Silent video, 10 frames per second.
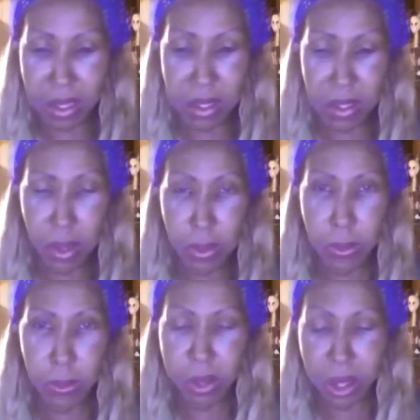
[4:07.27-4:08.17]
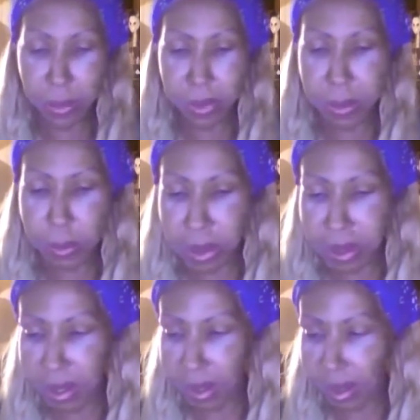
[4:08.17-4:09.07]
So we're done with the
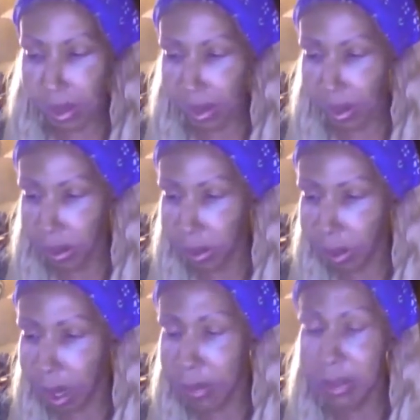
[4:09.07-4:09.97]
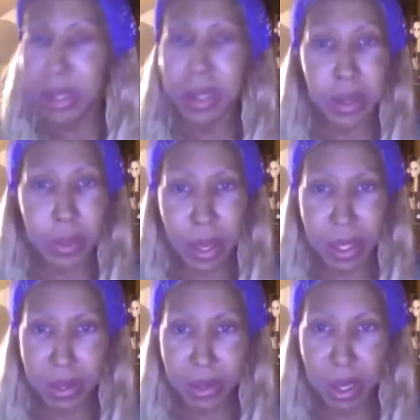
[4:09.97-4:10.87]
porcelain, or I'm sorry, the
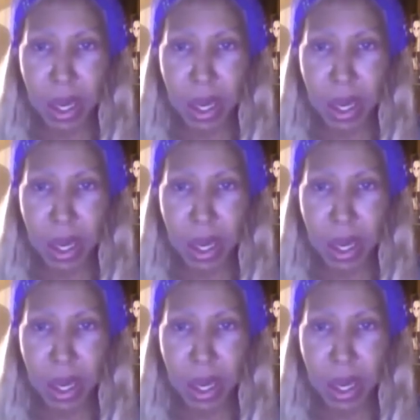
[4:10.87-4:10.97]
eraser.